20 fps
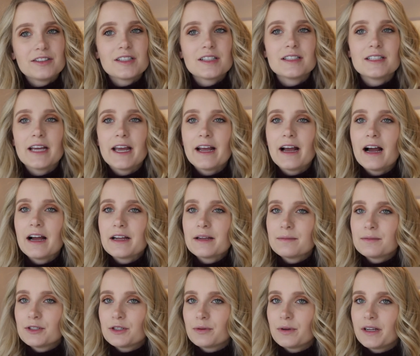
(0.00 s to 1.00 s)
Today I
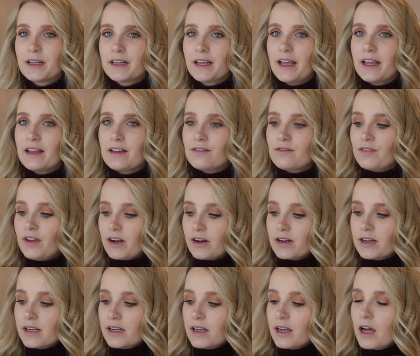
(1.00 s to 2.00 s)
am doing a
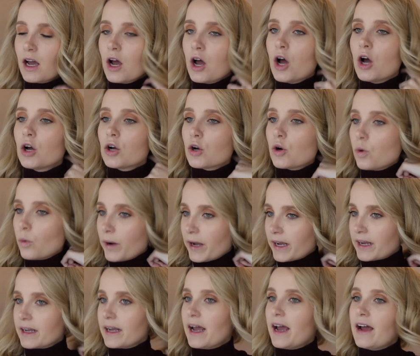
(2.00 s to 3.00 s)
very
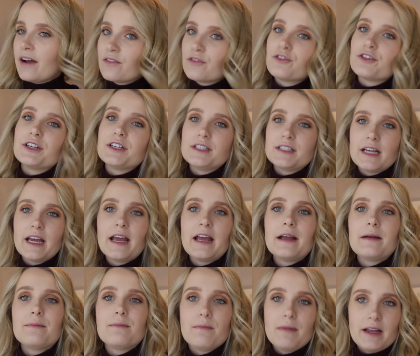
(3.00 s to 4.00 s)
quick
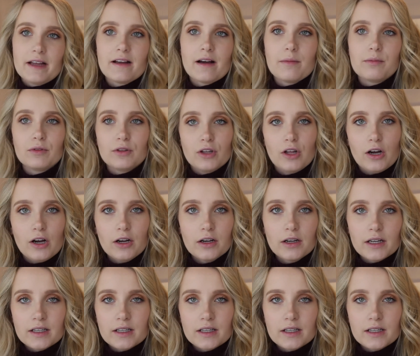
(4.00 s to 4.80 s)
everyday makeup look.